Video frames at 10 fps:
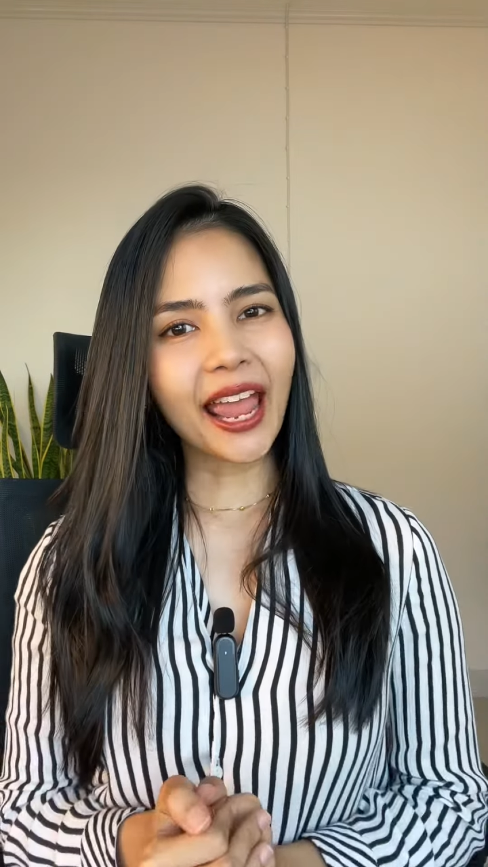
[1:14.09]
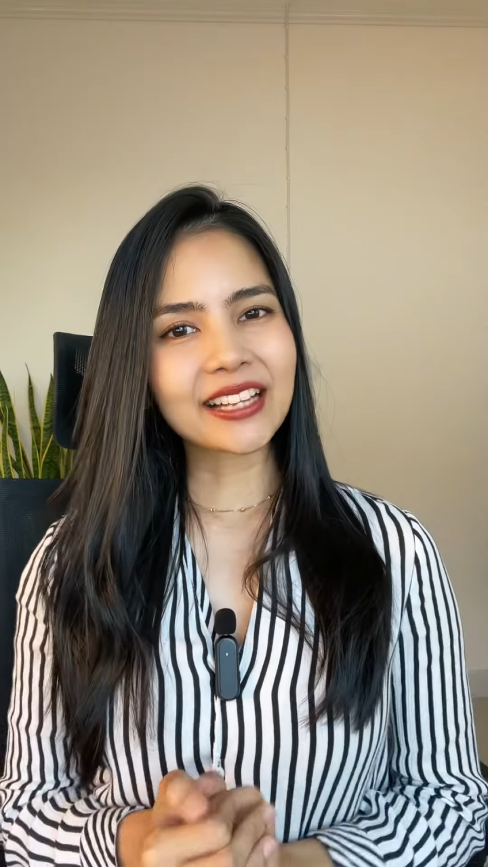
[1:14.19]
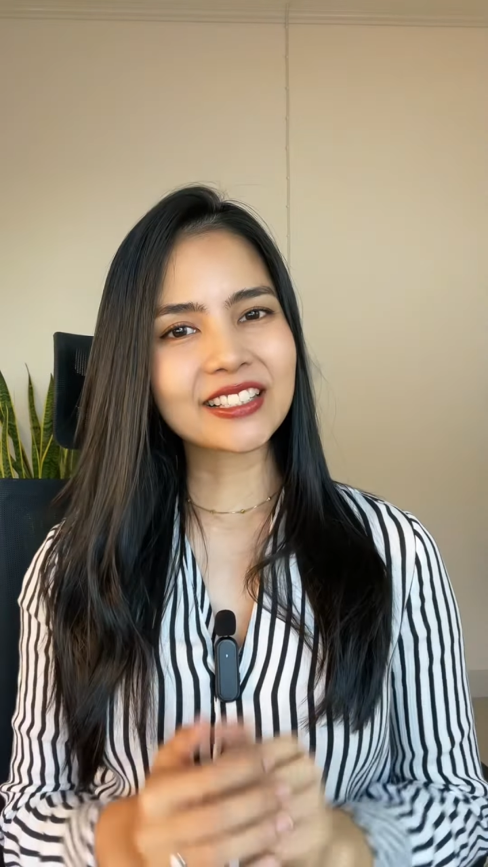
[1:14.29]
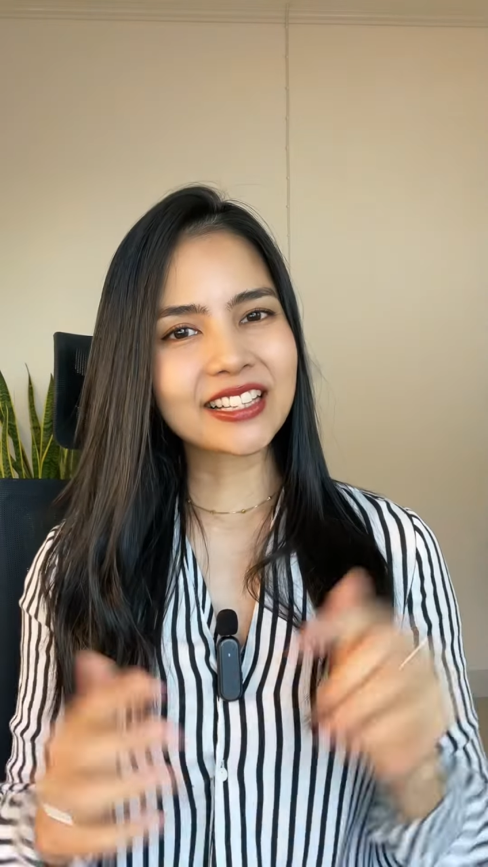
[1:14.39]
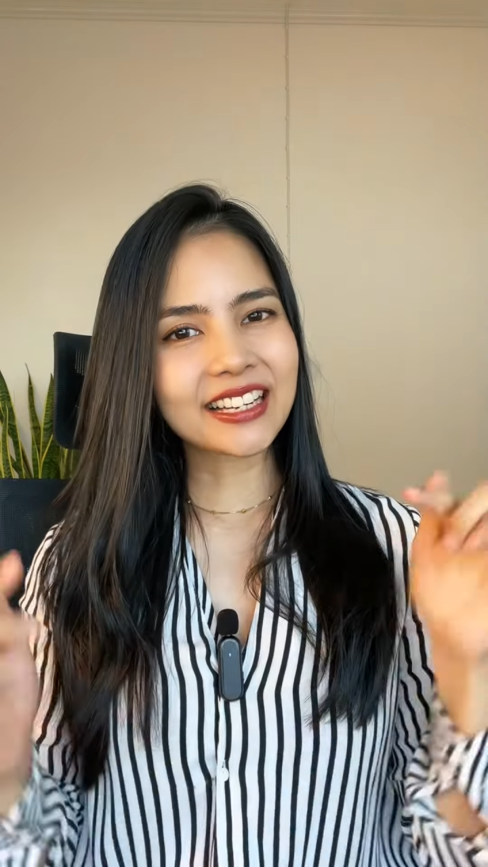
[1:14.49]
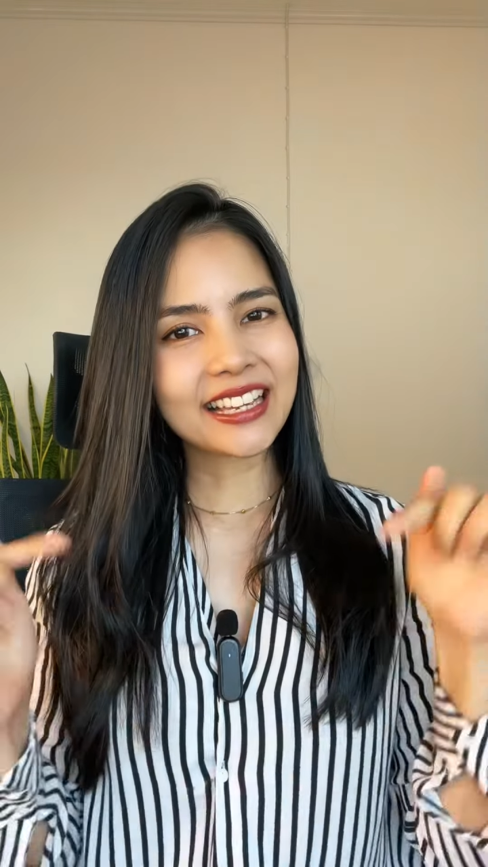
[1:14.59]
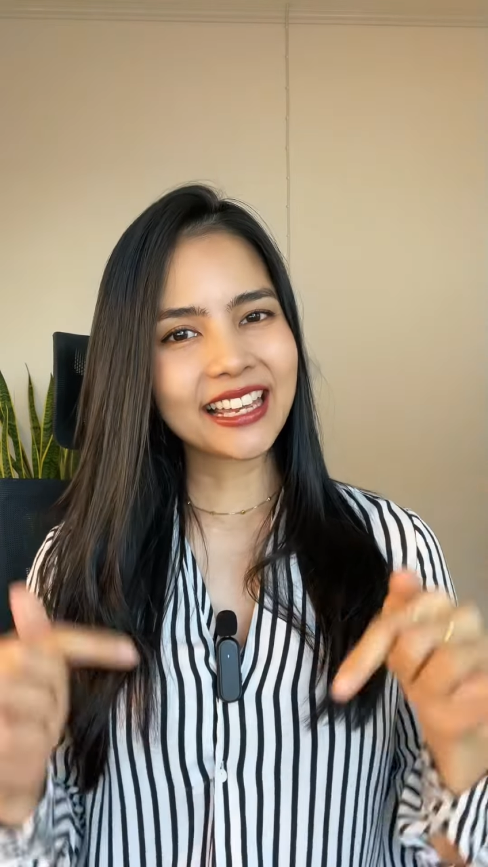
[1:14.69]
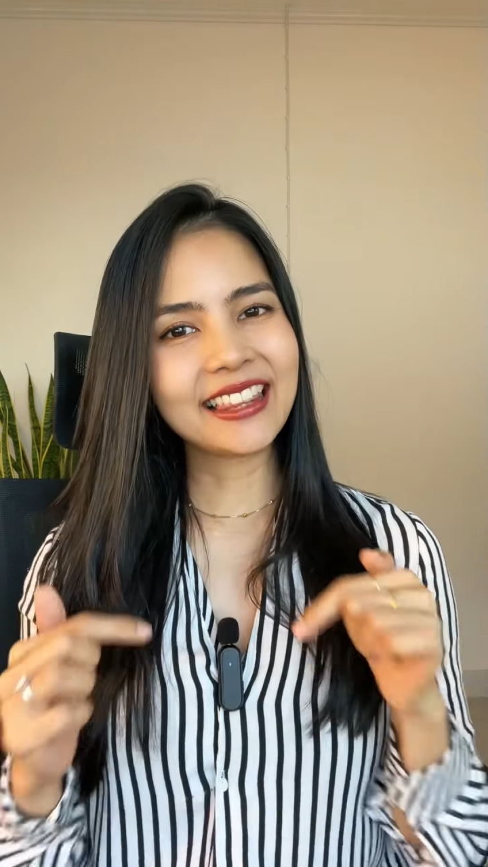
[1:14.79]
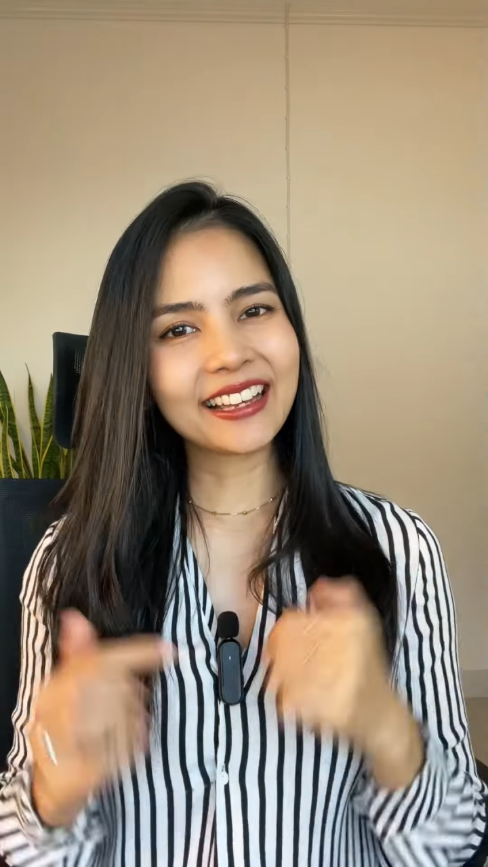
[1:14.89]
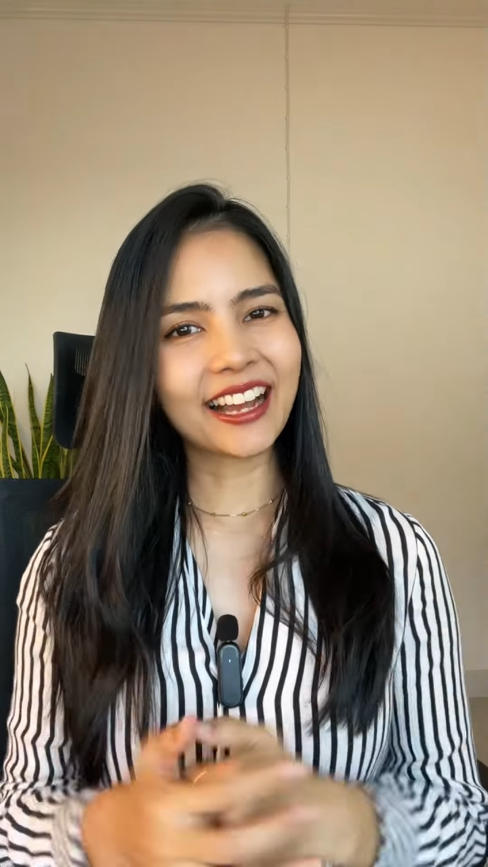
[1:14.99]
answer
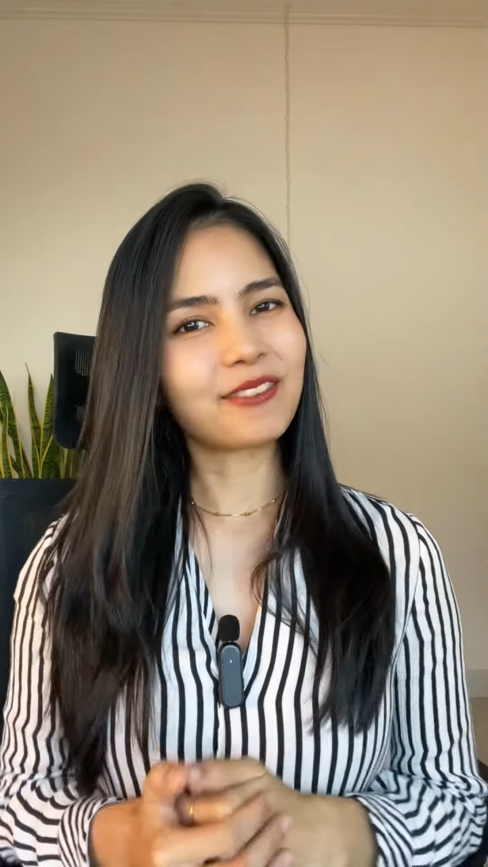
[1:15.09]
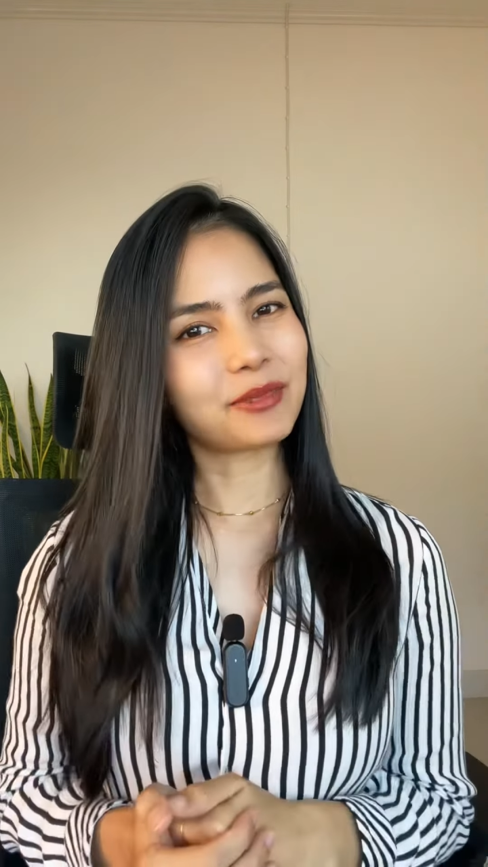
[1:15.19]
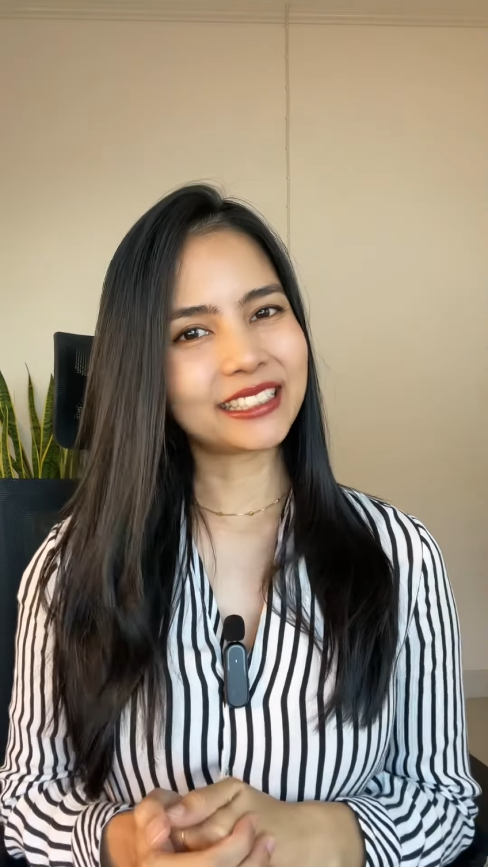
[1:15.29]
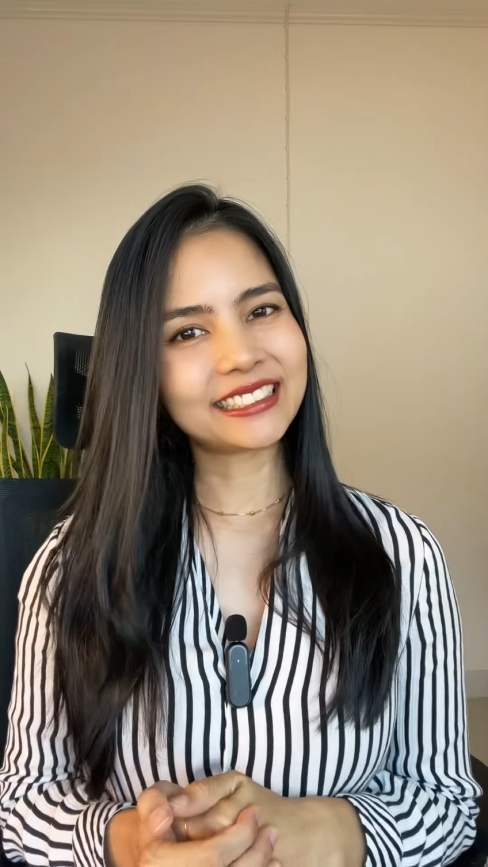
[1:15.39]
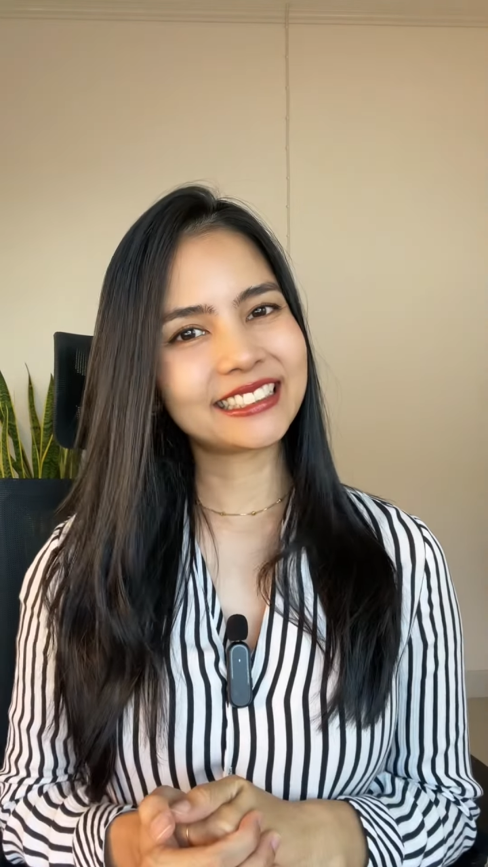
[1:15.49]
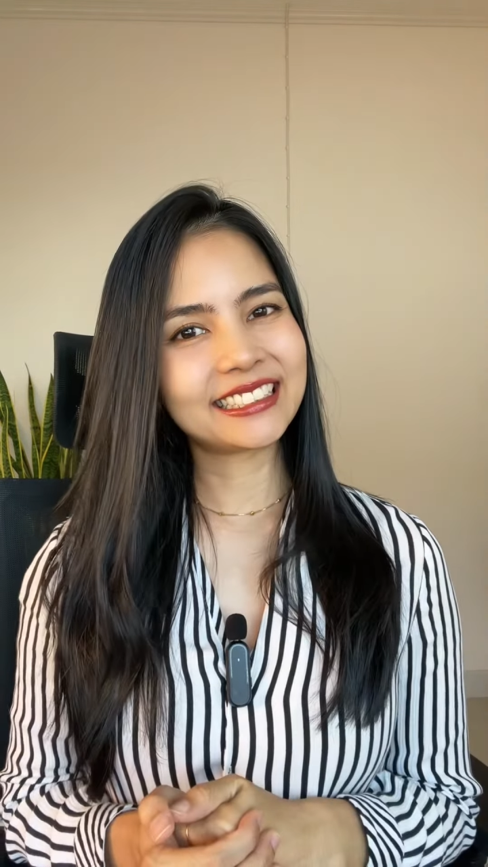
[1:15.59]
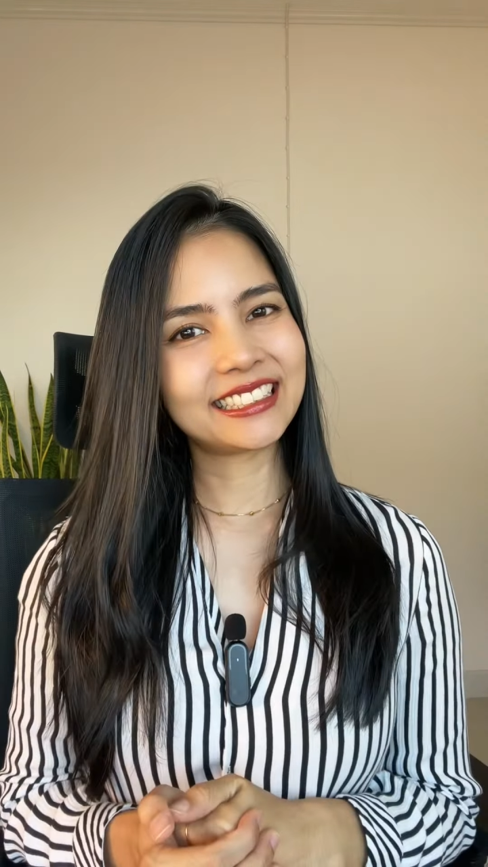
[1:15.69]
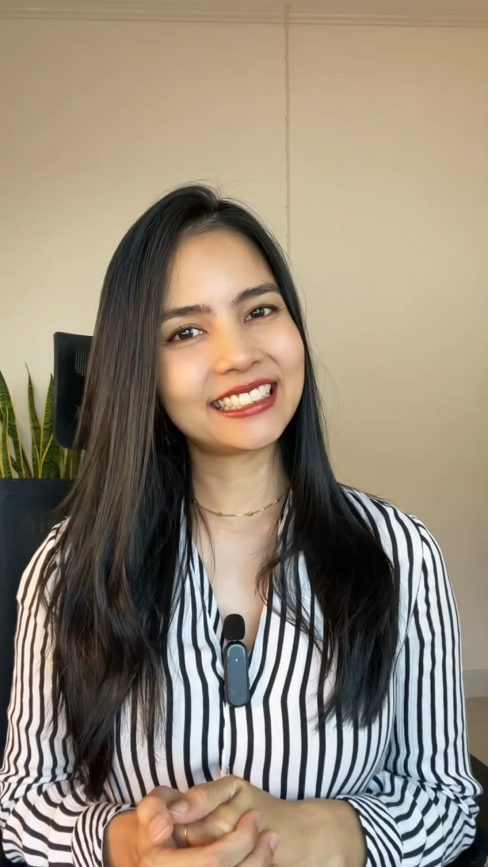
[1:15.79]
in the comments